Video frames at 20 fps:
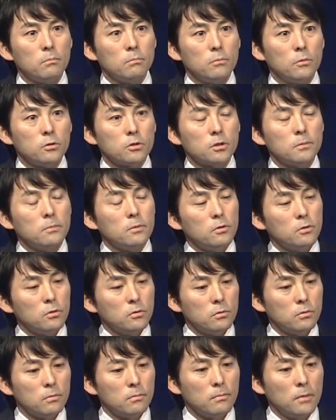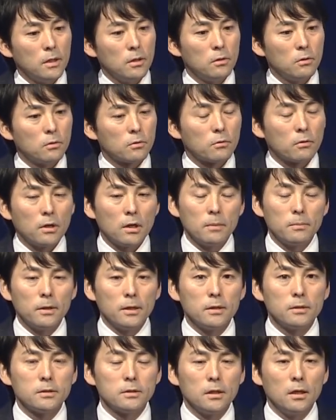Most of you may know Grab
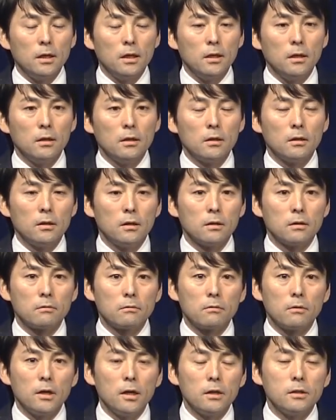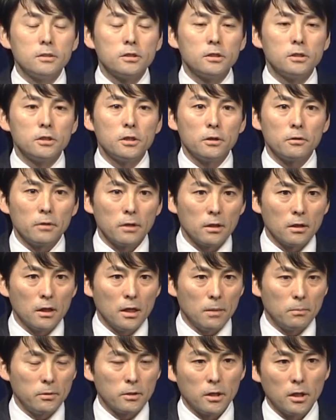as a ride-sharing
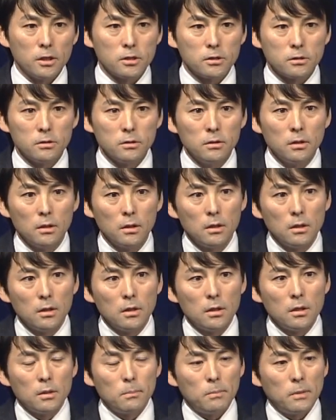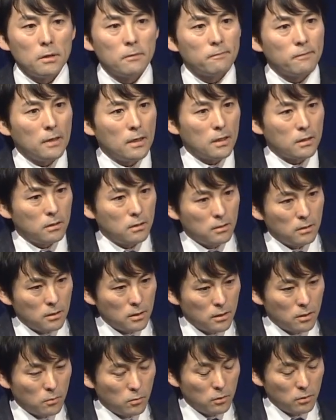application. But in fact,
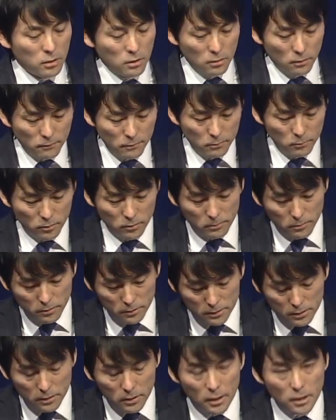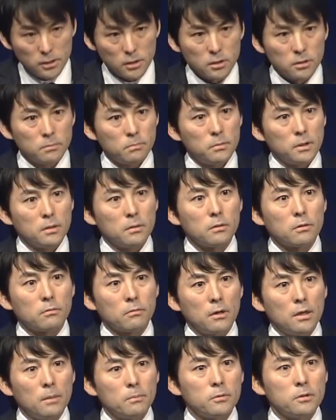we'll hear from her presentation, but
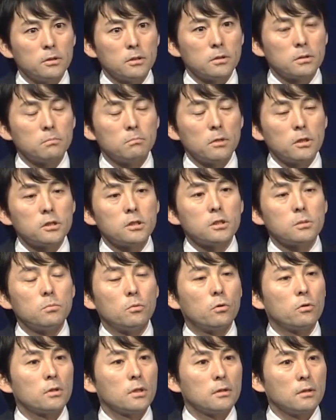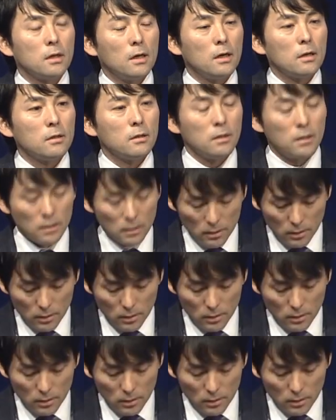Grab does much more than that.